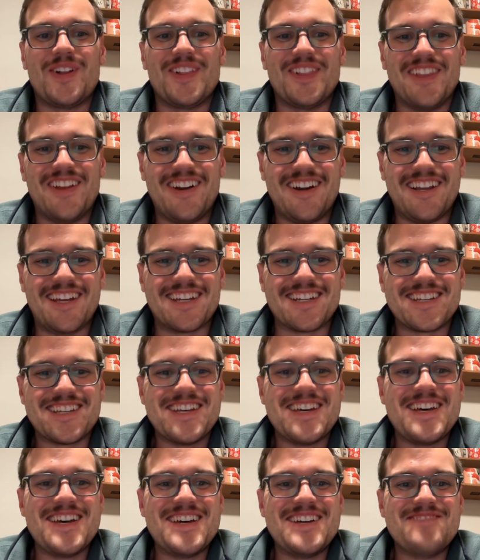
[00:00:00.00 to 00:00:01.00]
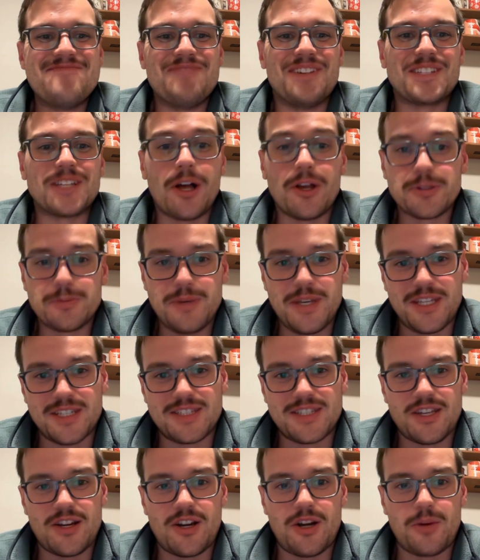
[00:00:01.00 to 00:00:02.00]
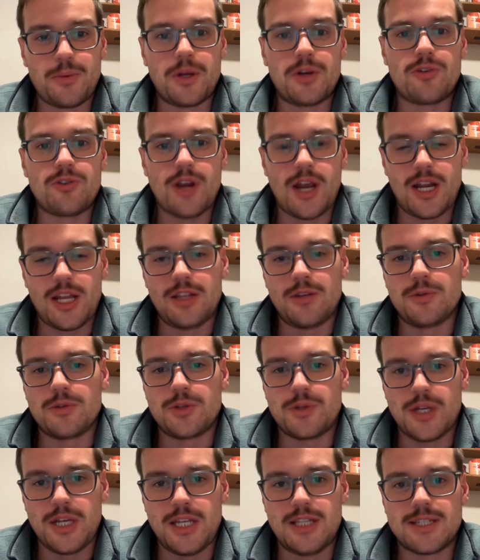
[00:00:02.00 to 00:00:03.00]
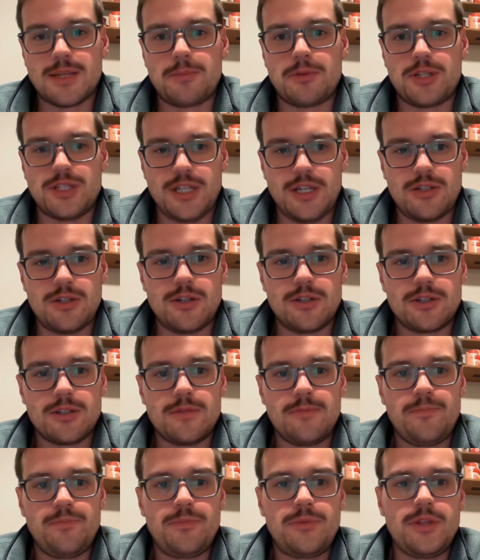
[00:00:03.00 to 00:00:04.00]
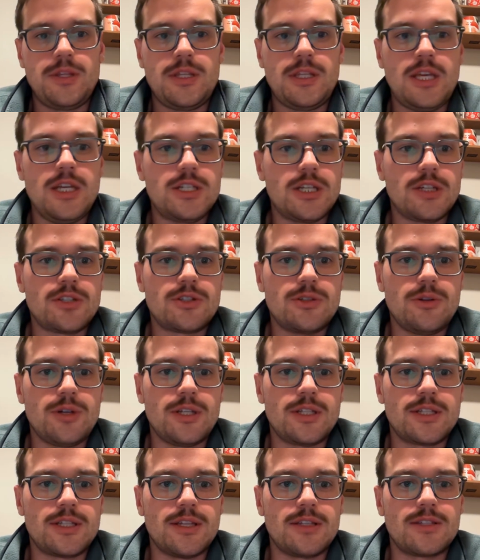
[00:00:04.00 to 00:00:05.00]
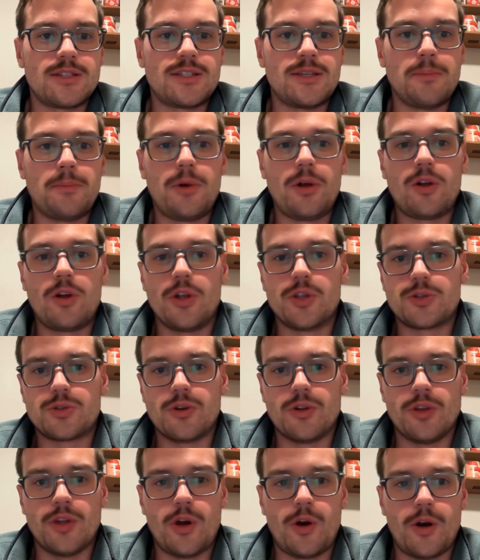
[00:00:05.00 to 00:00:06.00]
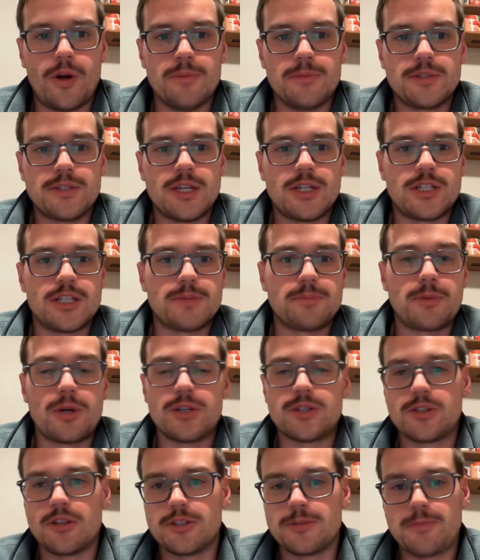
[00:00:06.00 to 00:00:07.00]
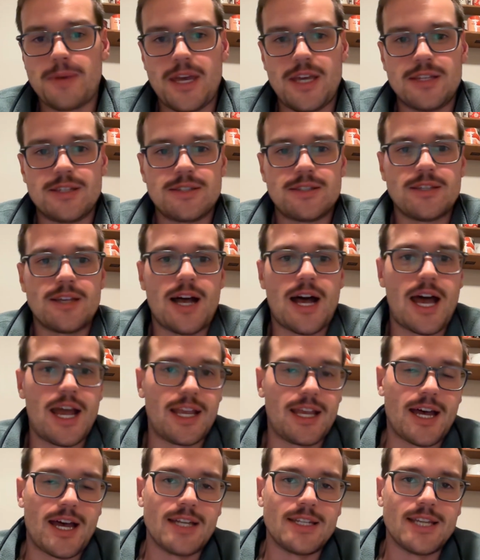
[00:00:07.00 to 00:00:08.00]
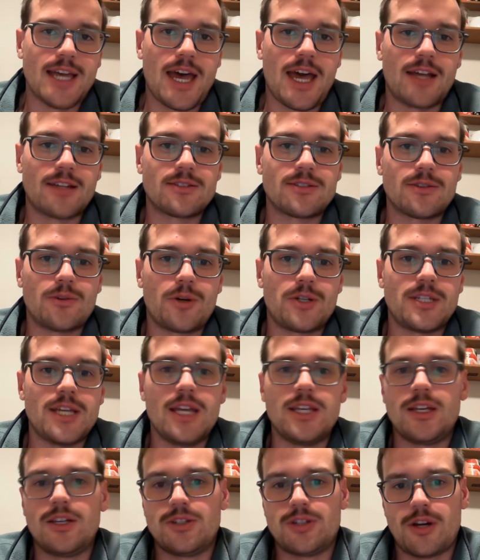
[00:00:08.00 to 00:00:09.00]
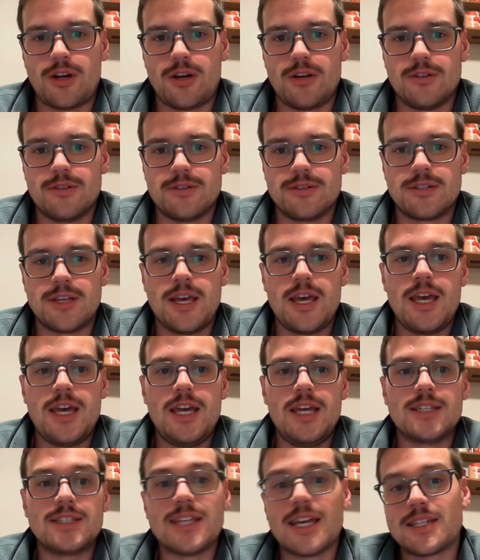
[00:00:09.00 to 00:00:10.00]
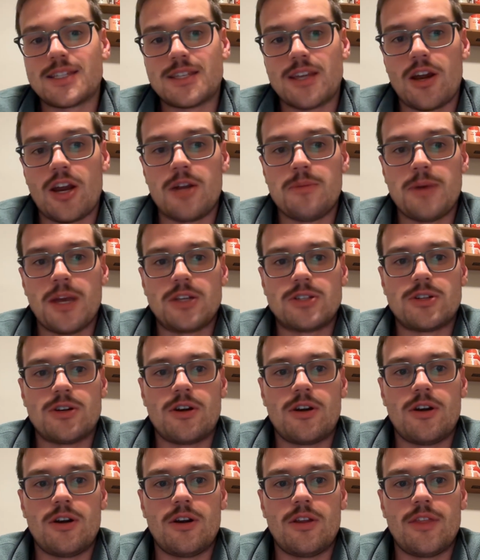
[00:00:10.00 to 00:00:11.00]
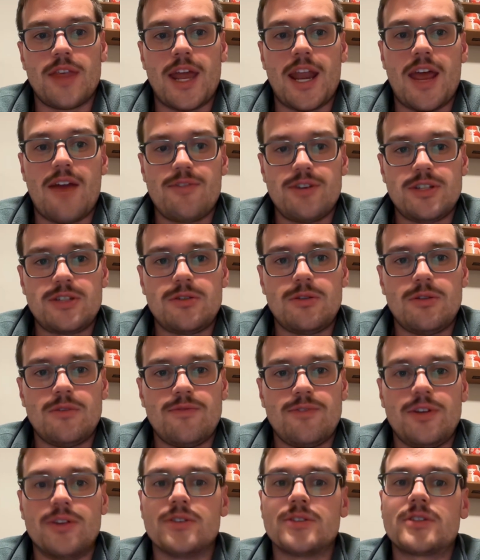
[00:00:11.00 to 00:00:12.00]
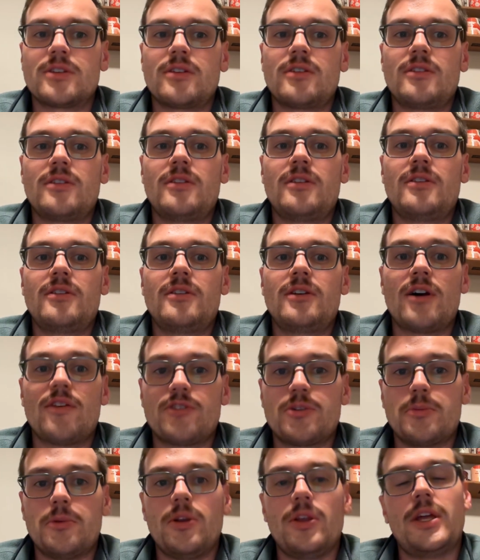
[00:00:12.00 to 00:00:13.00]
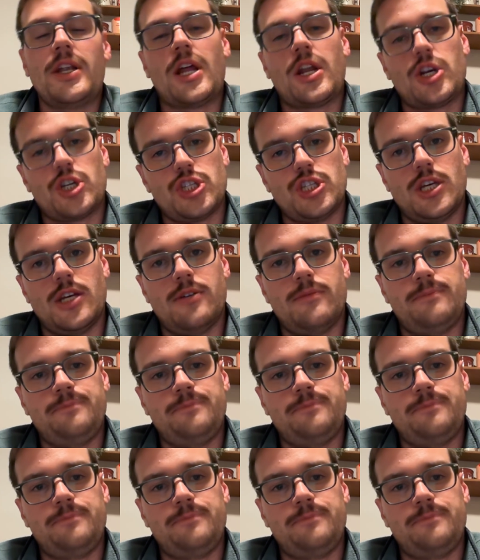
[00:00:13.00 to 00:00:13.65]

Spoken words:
learning must also be considered when creating the routines and procedures. Teaching students that simple cultural norms such as personal space, eye contacts, or taking turns is necessary to make sure that every student feels comfortable and understood.